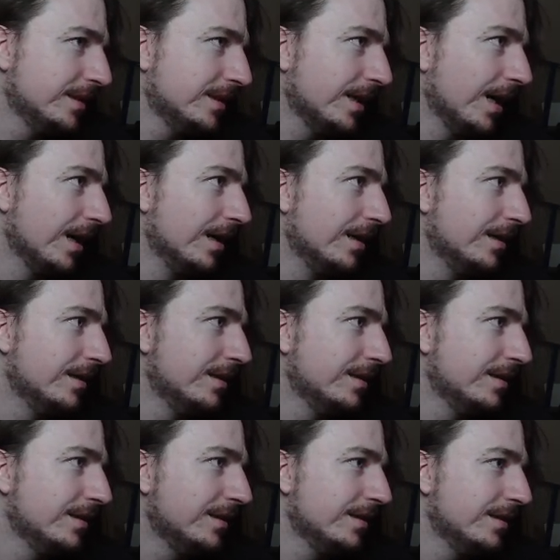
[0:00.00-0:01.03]
Huh.
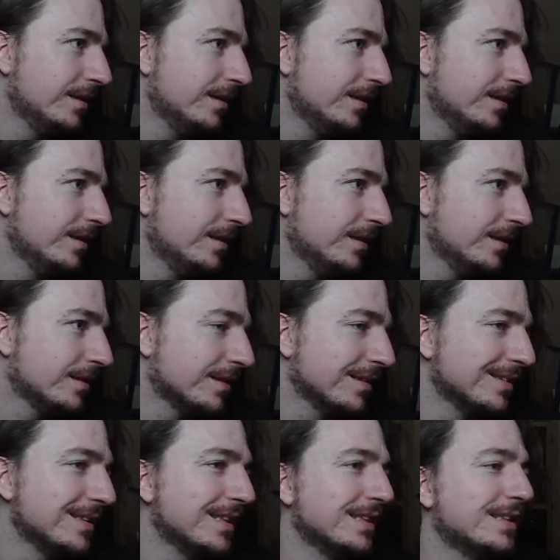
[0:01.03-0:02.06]

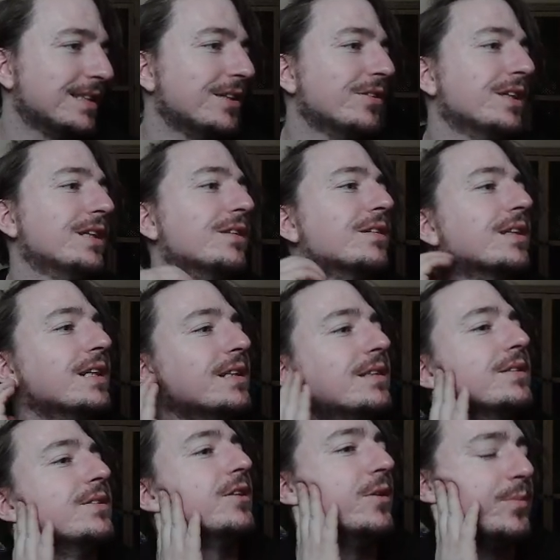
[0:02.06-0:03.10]
Doesn't necessarily look like the
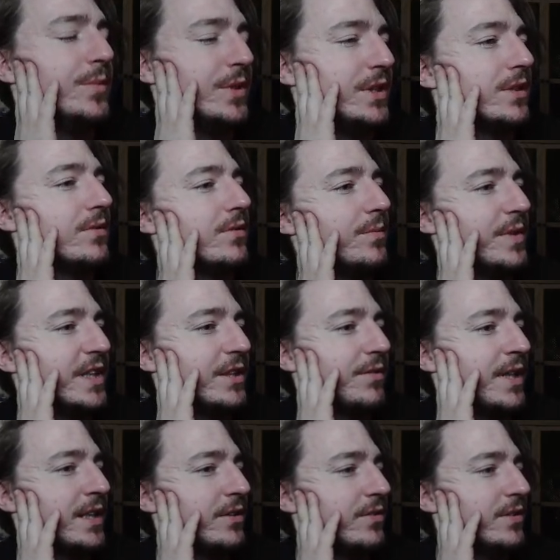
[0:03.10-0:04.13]
zombies from like
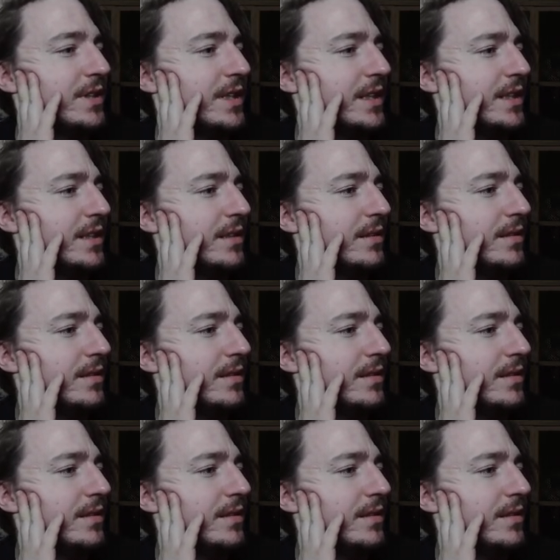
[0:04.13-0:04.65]
Raccoon City.